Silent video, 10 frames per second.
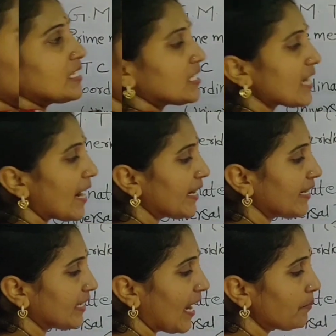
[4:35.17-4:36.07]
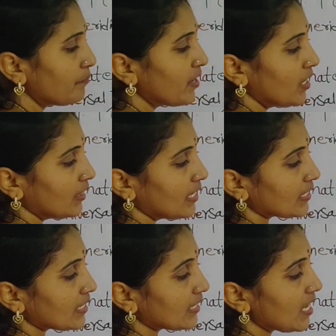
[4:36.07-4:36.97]
standard time.
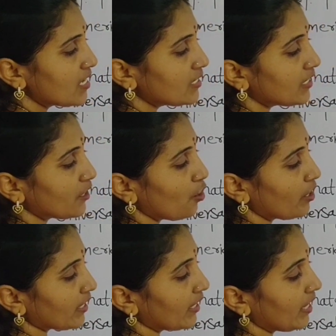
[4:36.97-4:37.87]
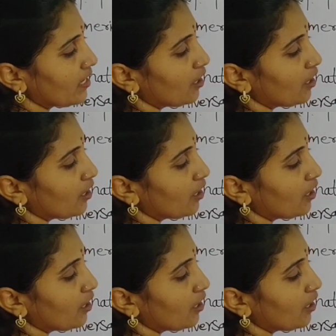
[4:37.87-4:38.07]
This is the 0-degree